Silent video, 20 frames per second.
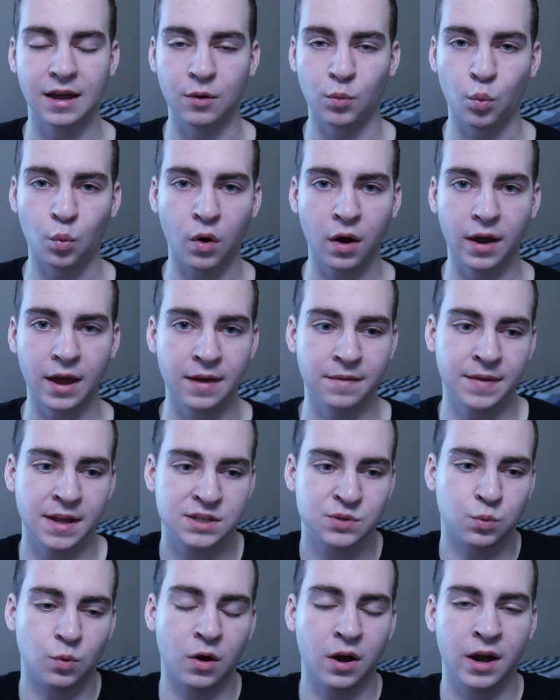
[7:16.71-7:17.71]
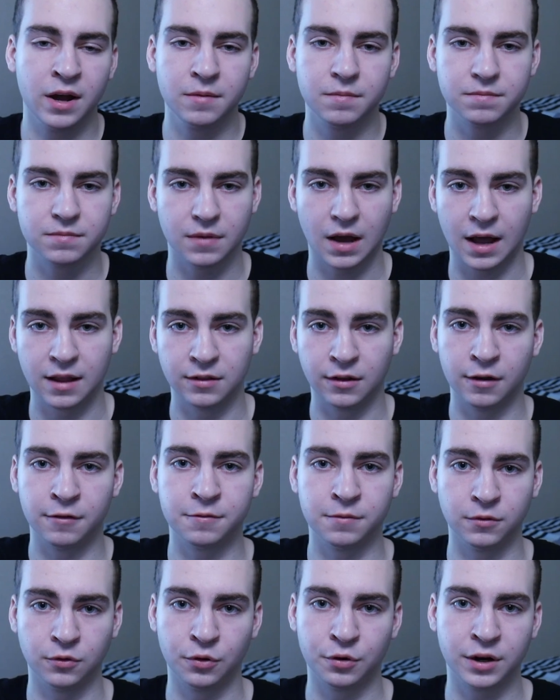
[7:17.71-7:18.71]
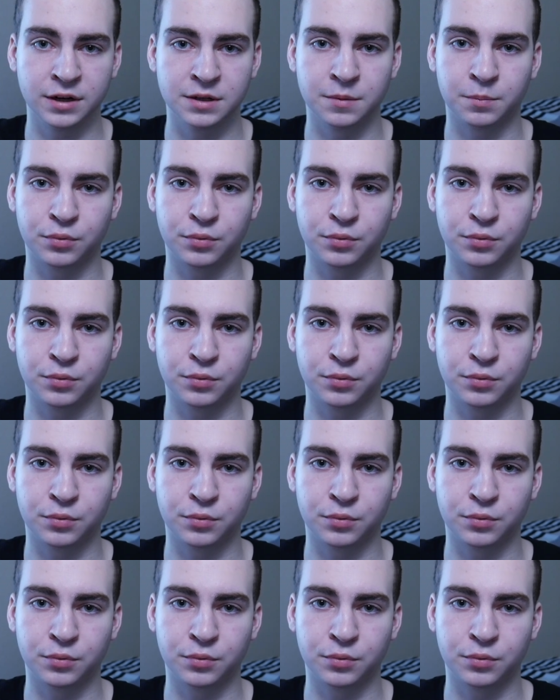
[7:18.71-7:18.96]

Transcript: and that's why I love learning